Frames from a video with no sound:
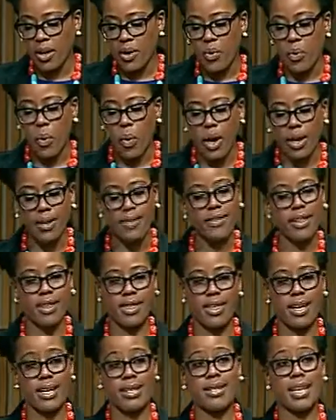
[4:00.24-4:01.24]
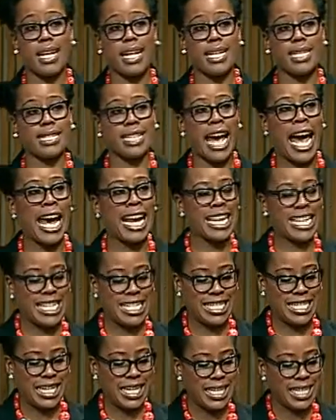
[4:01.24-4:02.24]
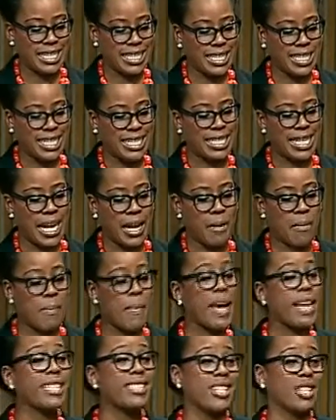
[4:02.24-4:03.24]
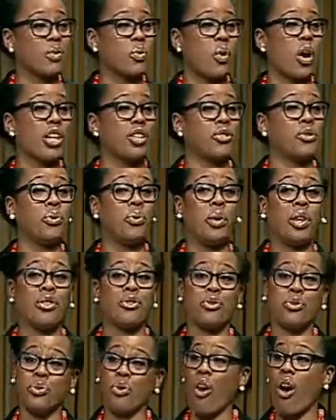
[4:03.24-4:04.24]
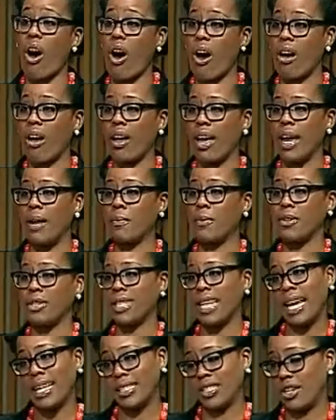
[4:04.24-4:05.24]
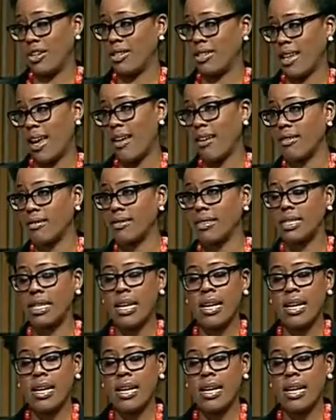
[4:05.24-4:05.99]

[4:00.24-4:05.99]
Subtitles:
One of the things that anxiety does is that it makes us want to withdraw and protect ourselves.